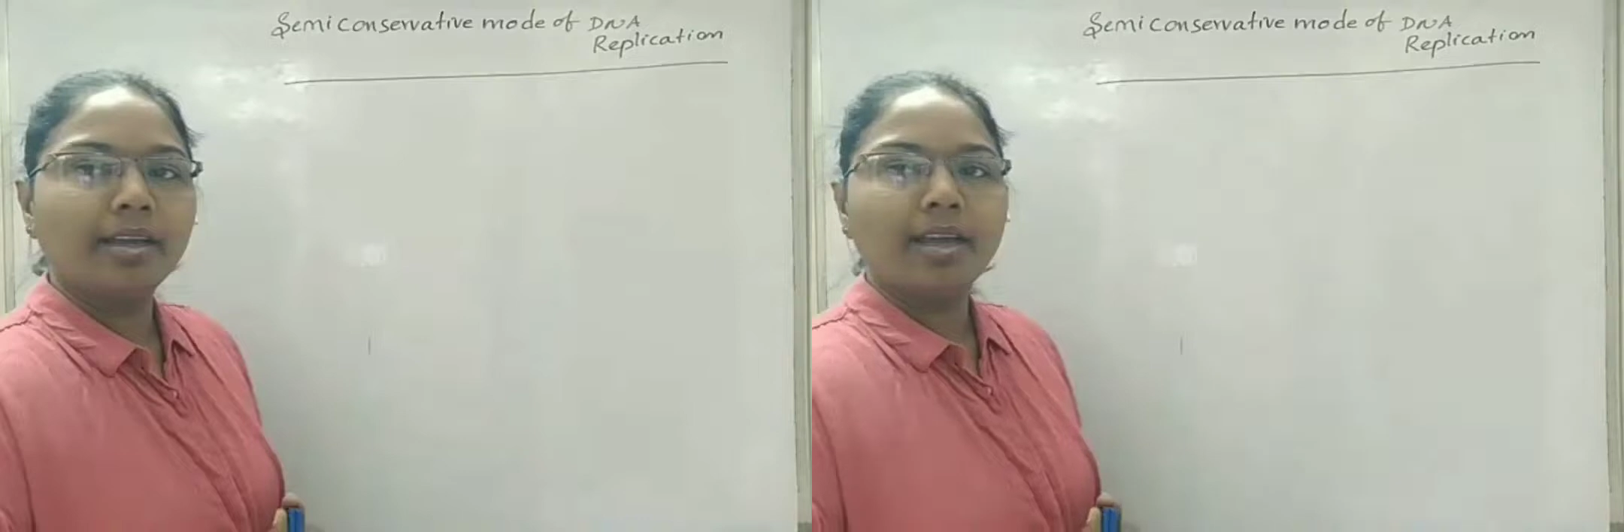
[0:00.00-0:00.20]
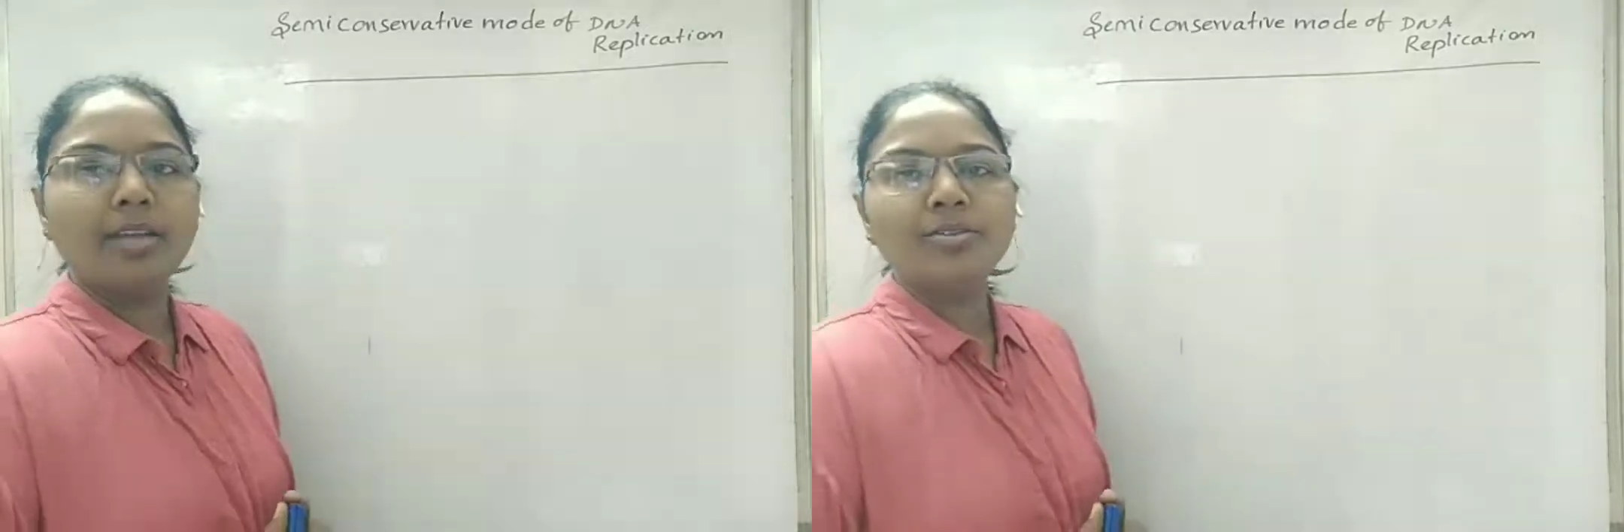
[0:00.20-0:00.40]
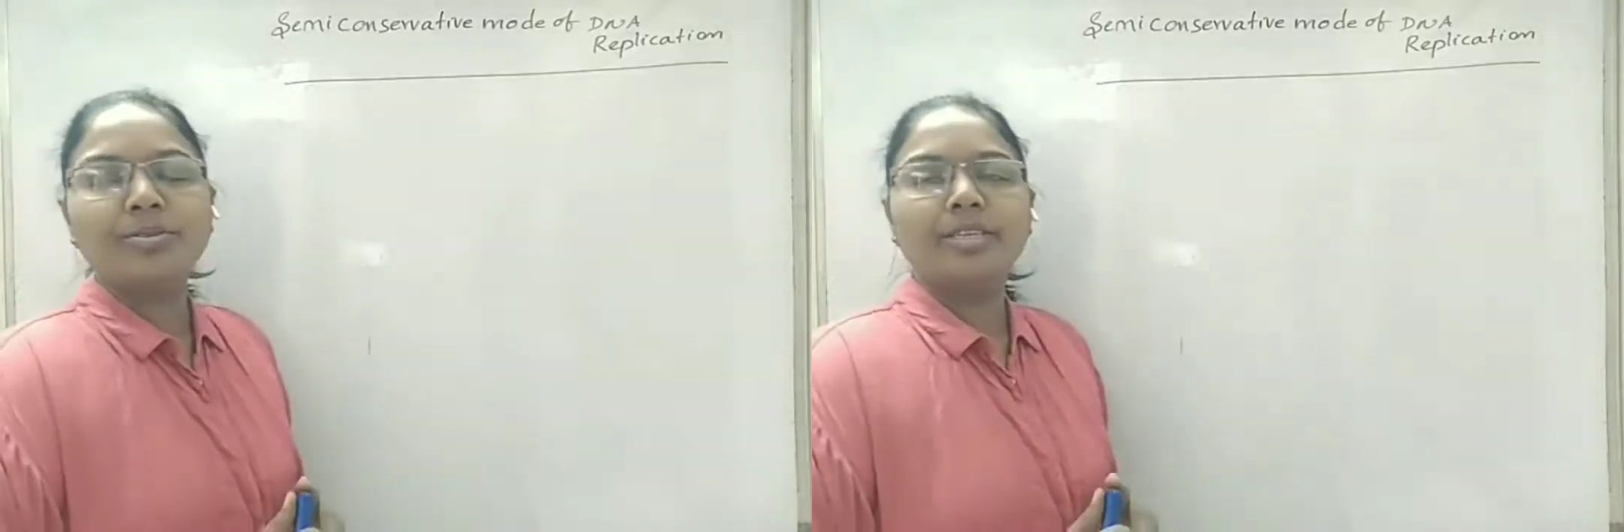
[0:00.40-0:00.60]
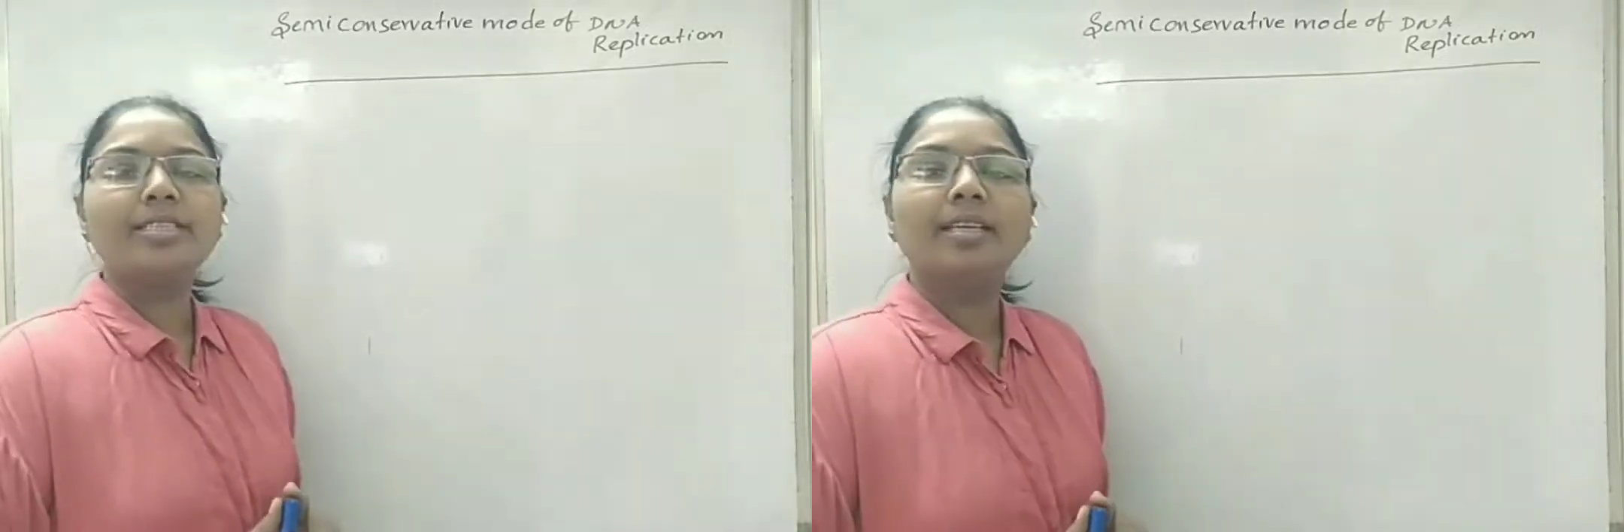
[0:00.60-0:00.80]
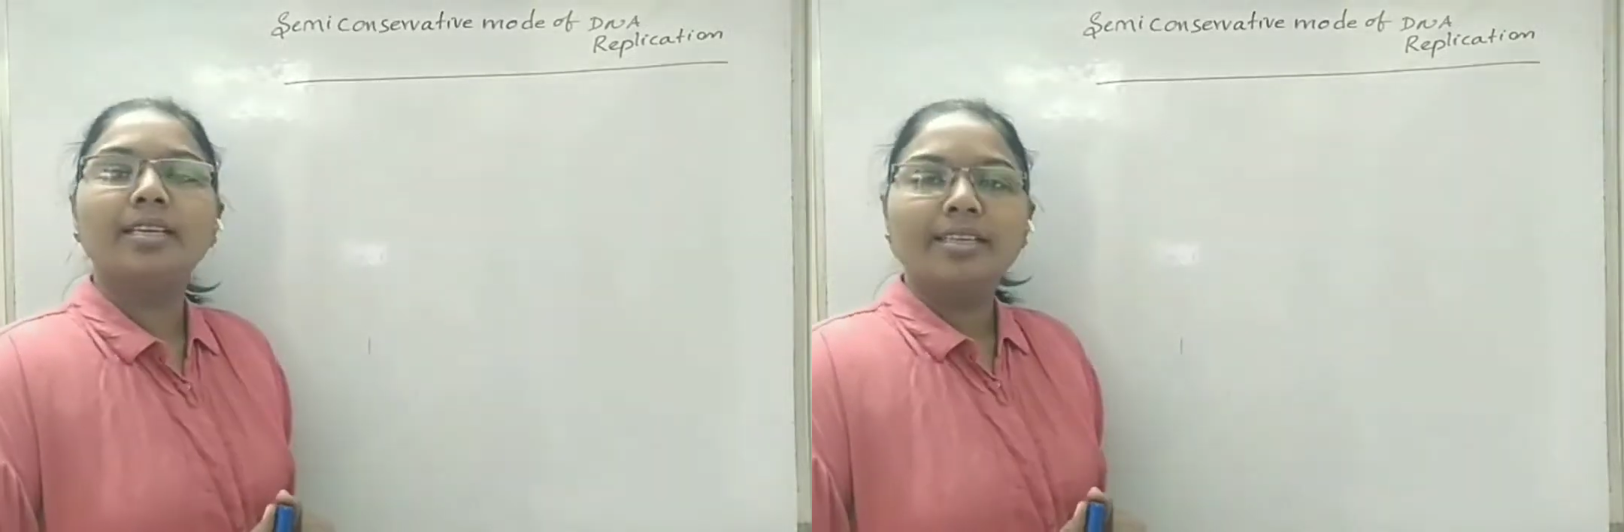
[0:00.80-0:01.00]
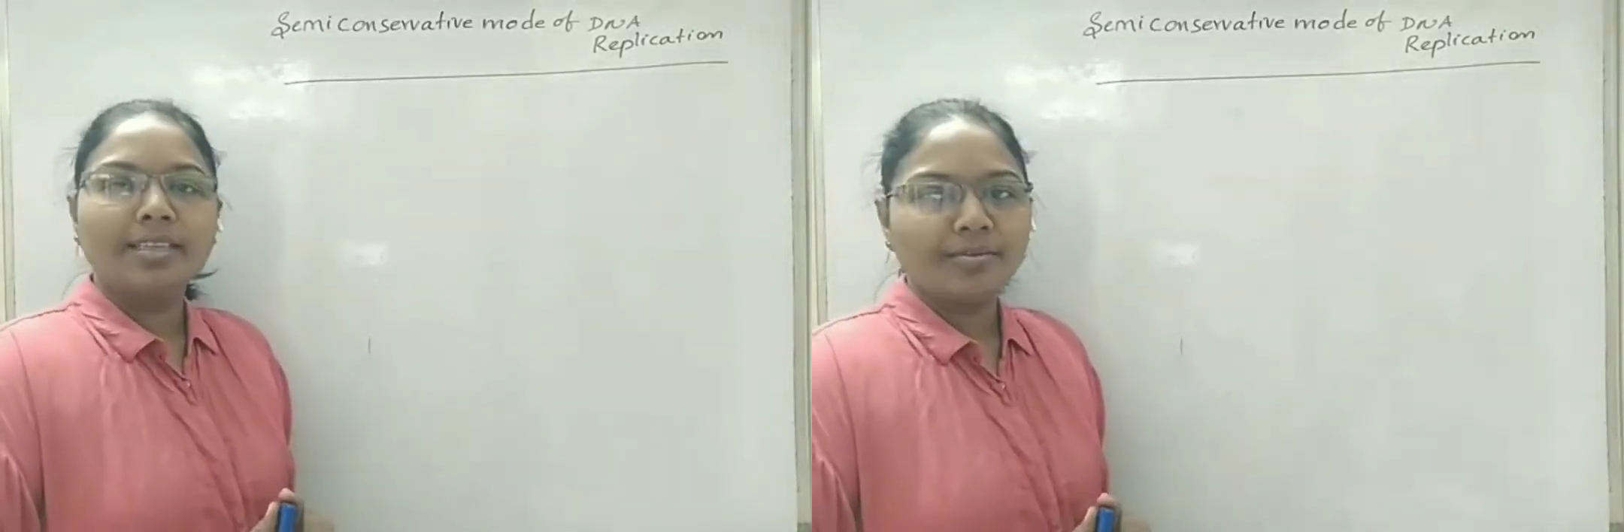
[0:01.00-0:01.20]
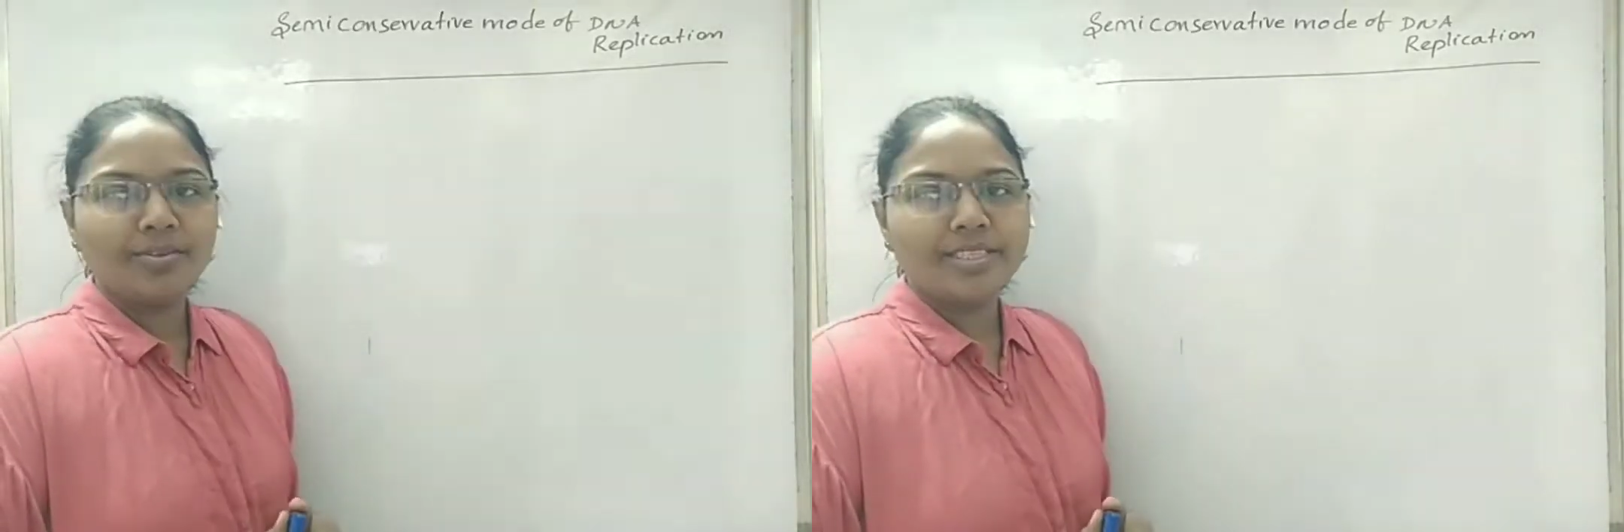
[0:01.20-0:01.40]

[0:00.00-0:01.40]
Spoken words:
Hello students, now we